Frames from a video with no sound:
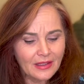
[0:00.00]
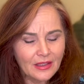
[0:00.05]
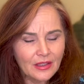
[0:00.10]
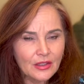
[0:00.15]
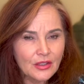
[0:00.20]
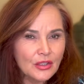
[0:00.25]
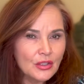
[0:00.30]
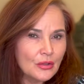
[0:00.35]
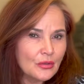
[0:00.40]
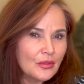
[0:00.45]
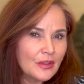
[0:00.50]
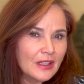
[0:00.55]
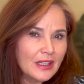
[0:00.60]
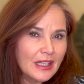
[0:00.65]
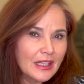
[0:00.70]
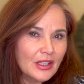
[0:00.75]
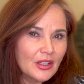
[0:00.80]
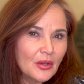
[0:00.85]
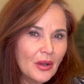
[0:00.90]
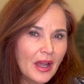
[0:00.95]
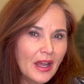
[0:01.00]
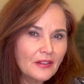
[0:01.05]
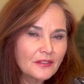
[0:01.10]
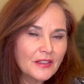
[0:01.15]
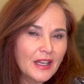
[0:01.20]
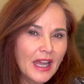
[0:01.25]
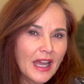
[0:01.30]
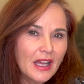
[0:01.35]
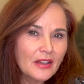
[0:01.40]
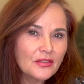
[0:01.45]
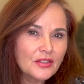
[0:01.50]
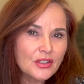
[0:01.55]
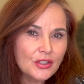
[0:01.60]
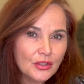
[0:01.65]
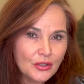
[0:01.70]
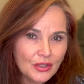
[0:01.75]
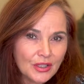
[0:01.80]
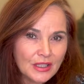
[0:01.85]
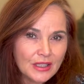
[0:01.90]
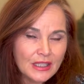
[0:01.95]
Do you feel like you have to have
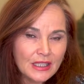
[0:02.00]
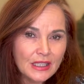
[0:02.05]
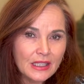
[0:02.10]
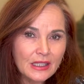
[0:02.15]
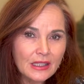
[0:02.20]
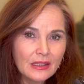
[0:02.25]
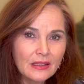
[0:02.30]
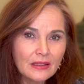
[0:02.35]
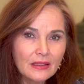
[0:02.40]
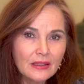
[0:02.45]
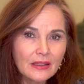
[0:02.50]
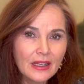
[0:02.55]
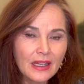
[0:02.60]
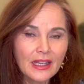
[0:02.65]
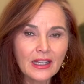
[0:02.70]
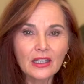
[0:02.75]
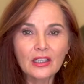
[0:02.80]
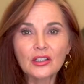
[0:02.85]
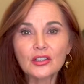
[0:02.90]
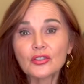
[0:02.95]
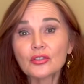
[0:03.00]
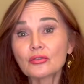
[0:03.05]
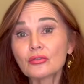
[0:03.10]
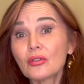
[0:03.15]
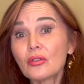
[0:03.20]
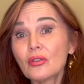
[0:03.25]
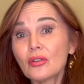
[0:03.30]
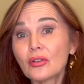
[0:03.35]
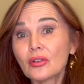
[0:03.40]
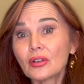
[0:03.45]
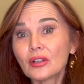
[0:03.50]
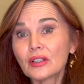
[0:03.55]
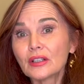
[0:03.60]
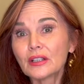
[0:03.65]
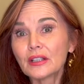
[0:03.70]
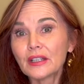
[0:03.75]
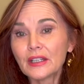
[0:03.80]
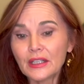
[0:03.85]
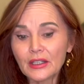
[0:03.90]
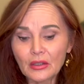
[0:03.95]
certainty and control
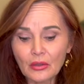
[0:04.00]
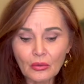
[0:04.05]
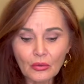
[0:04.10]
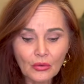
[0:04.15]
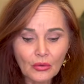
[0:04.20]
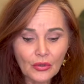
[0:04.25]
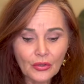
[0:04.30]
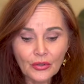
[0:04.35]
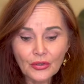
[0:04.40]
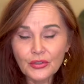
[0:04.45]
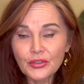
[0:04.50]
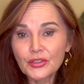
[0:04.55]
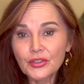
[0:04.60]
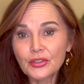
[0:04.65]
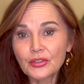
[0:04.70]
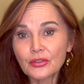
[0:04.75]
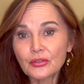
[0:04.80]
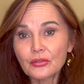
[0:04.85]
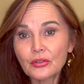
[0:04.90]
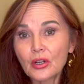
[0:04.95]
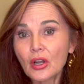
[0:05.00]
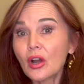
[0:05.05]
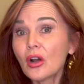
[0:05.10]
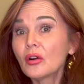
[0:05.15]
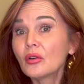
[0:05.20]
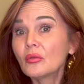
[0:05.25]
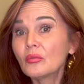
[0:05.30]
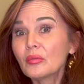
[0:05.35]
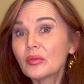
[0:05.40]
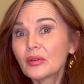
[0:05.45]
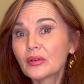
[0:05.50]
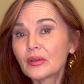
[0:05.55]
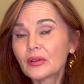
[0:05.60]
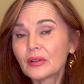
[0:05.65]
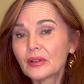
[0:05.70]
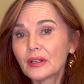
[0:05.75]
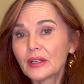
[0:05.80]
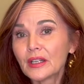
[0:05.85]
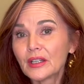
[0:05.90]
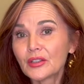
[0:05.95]
in order to cope
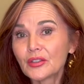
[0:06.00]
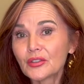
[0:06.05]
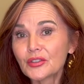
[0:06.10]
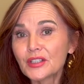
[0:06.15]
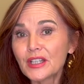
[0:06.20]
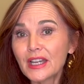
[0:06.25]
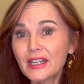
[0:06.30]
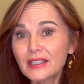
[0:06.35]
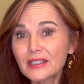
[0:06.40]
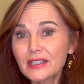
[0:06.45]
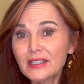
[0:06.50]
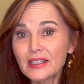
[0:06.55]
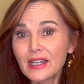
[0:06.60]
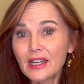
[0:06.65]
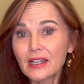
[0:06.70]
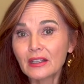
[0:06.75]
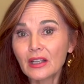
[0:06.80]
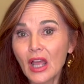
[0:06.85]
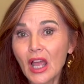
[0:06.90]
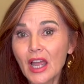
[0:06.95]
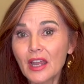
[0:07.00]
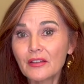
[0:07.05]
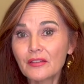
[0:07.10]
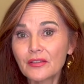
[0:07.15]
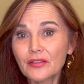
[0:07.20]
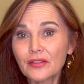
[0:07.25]
in your day-to-day life?